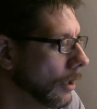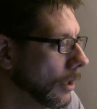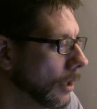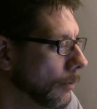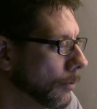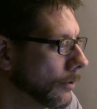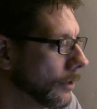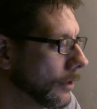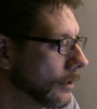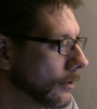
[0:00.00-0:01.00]
And I put
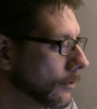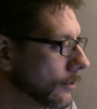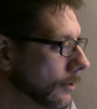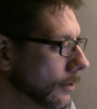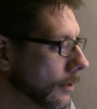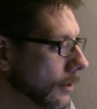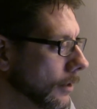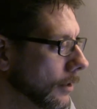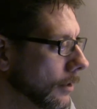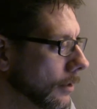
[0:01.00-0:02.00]
things
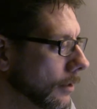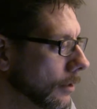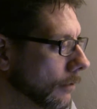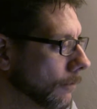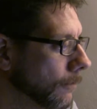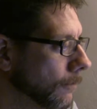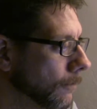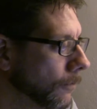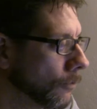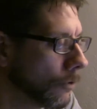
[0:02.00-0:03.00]
in the
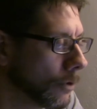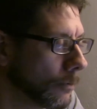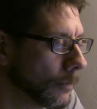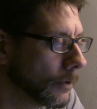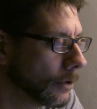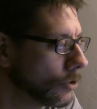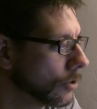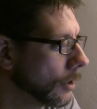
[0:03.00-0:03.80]
form that they should.